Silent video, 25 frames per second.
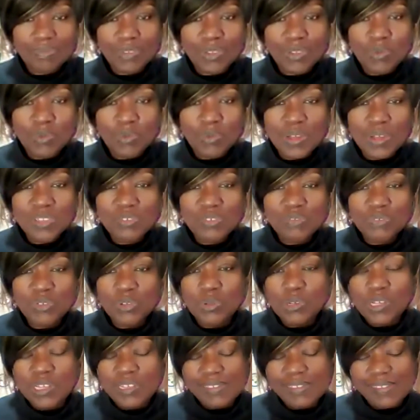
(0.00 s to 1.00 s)
Wonderful.
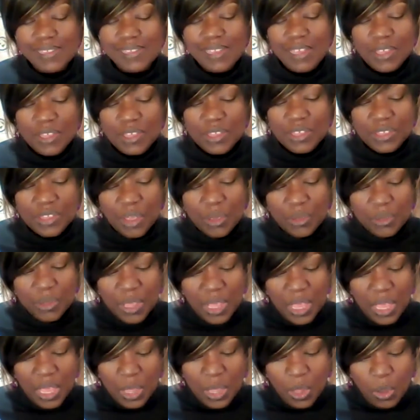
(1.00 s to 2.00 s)
Because, you know,
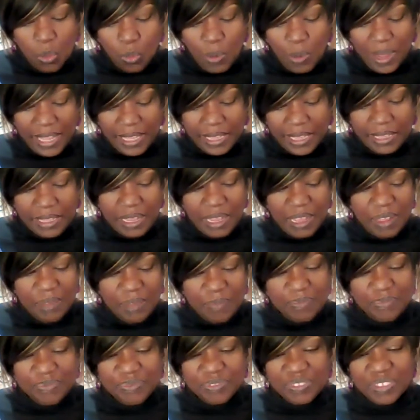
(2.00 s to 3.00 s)
when
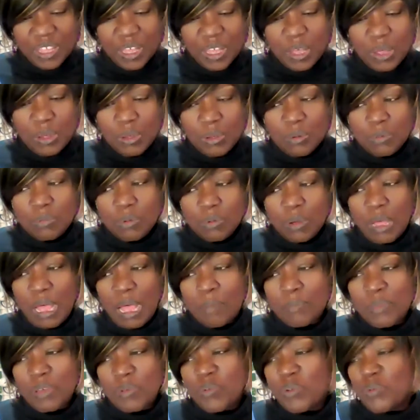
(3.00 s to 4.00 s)

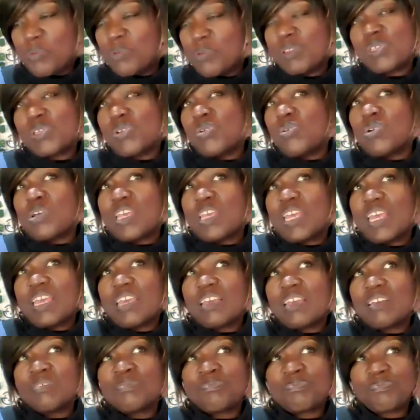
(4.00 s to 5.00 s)
we were
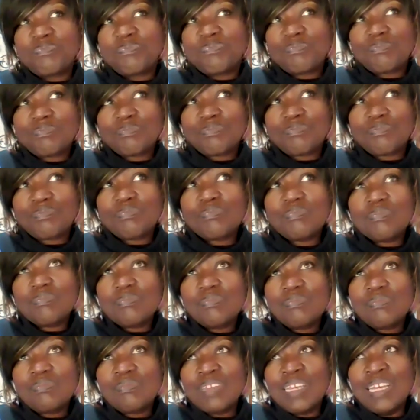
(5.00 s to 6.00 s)
talking,
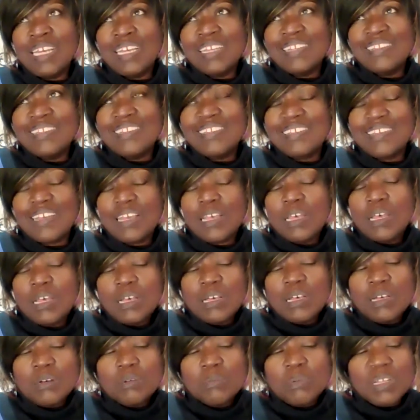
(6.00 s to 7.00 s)
and
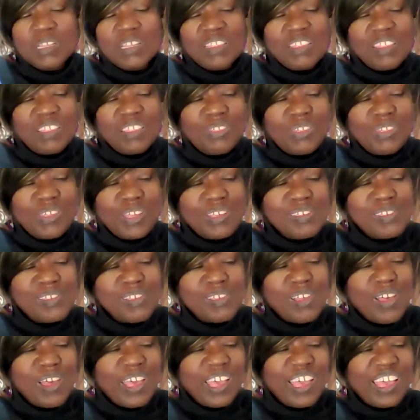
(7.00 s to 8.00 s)
one of the things
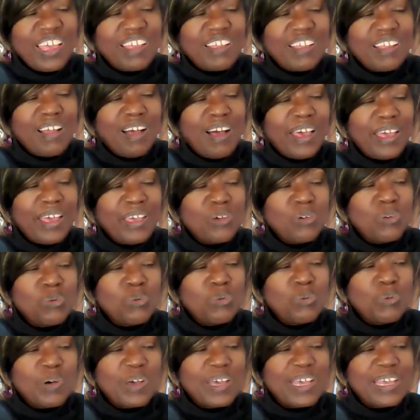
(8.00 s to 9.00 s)
I
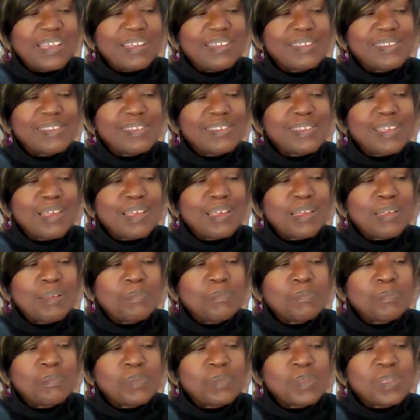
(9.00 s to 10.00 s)
always
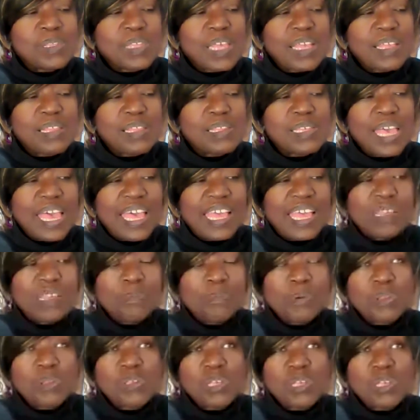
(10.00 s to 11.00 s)
say to
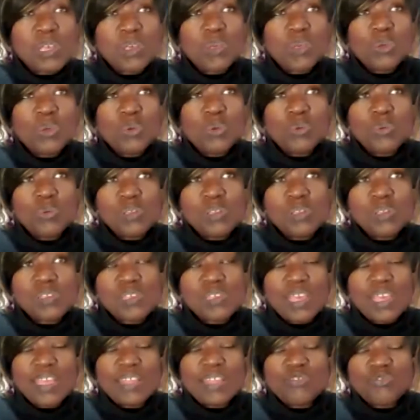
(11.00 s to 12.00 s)
anybody who is
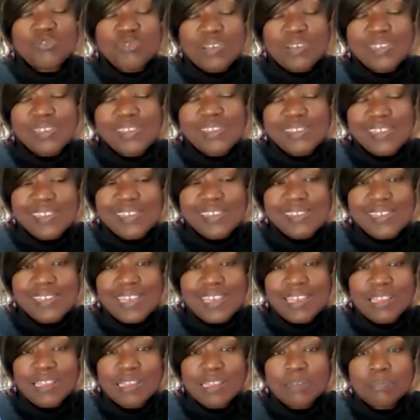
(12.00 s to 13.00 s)
interested
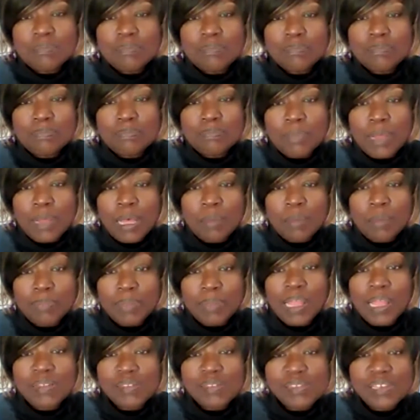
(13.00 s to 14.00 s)
in
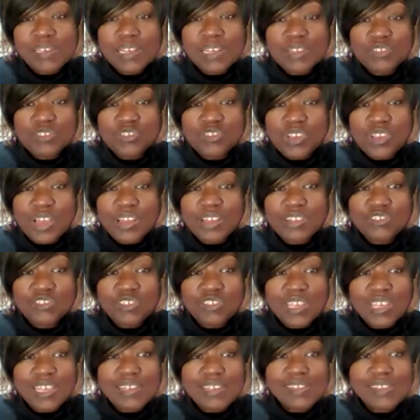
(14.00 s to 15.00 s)
planting a church
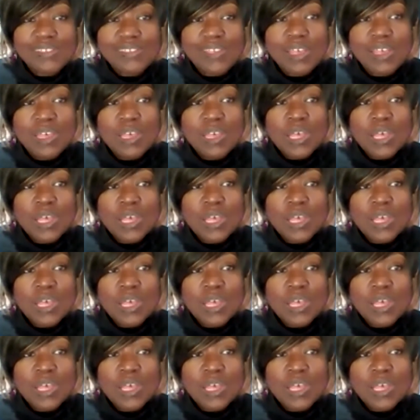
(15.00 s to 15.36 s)
is,